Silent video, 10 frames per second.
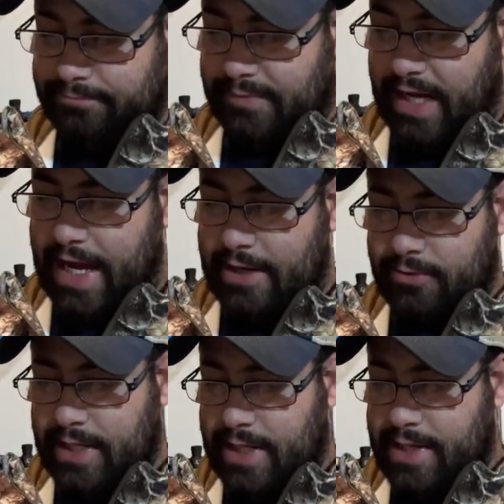Now,
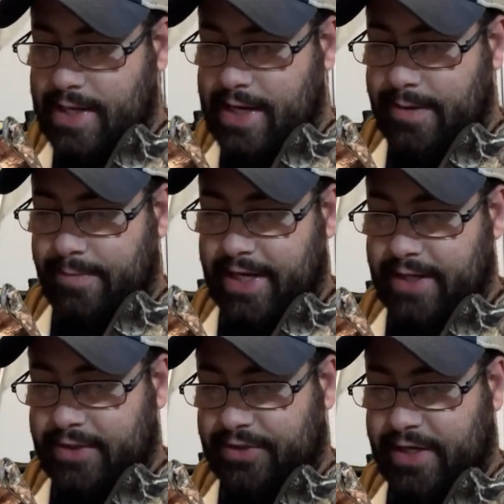am I
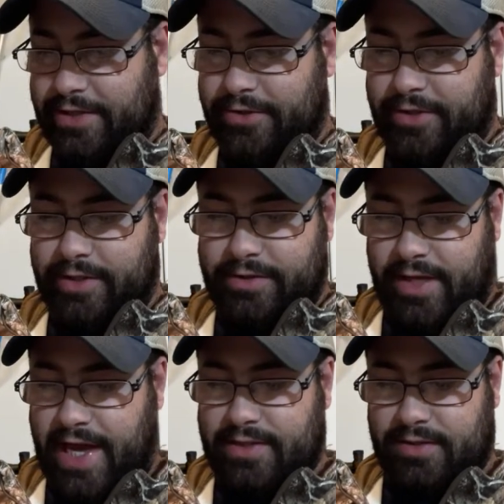gonna say they're gonna
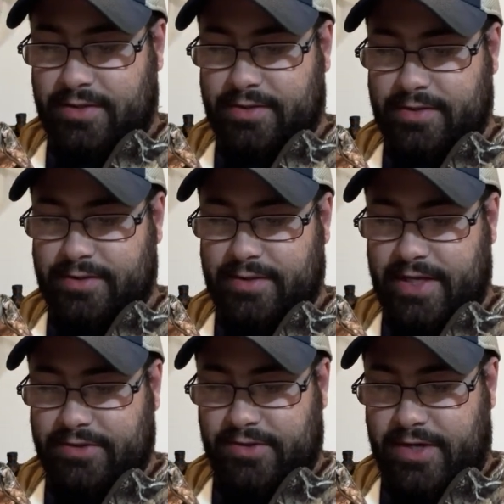last
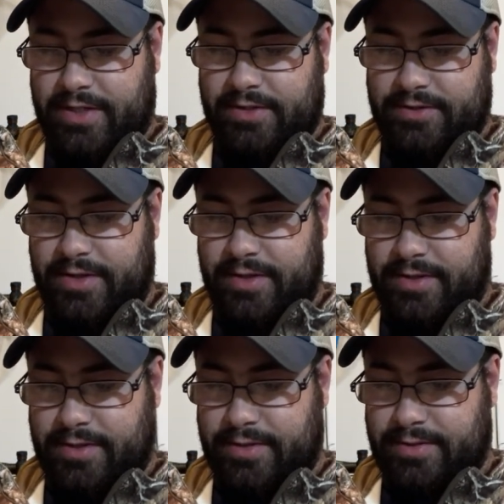as long as
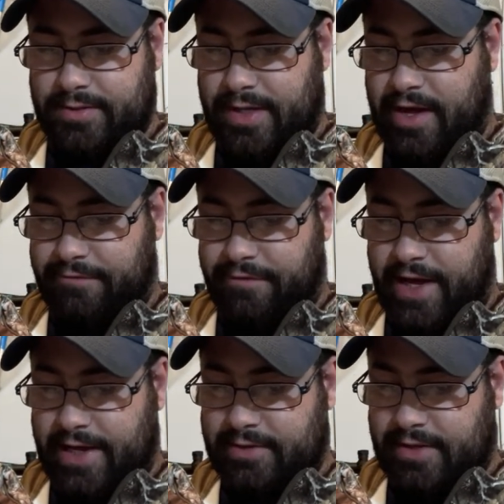the
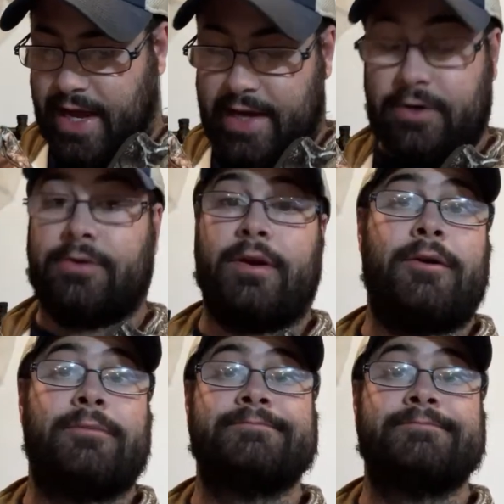FX? I don't know.